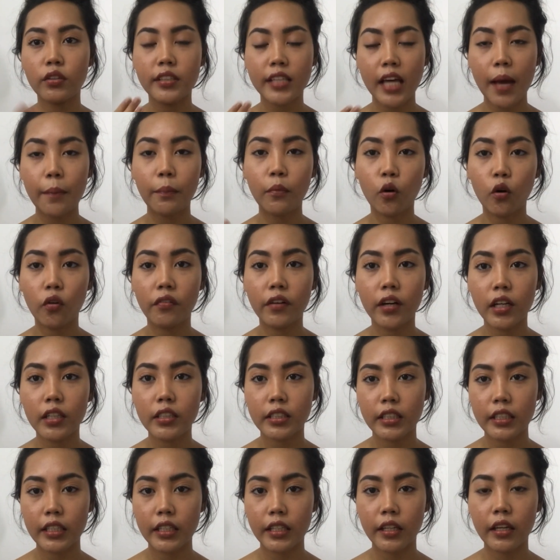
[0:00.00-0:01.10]
tap over
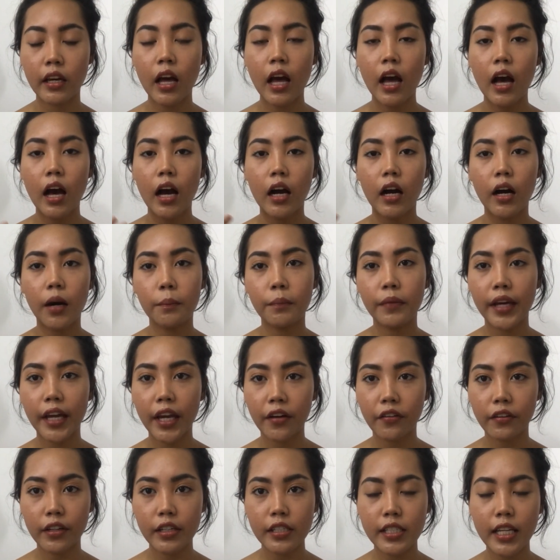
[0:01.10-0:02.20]
the
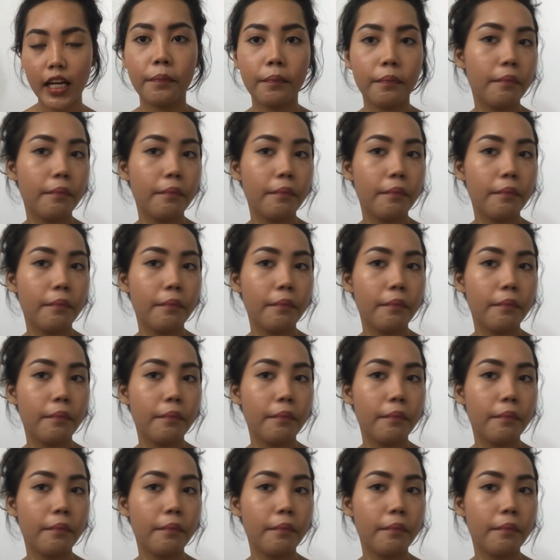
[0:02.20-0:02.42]
areas.